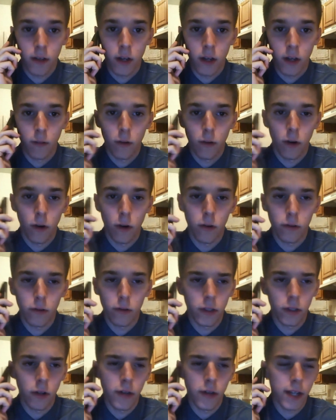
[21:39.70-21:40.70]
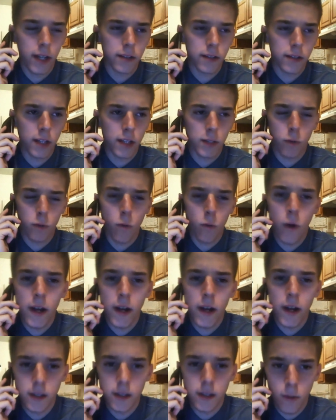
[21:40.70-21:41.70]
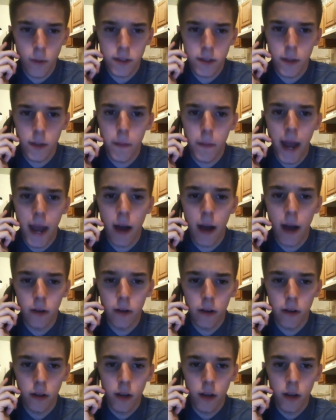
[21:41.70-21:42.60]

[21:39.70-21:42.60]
Well, Nick says, well, what is it? What's it about?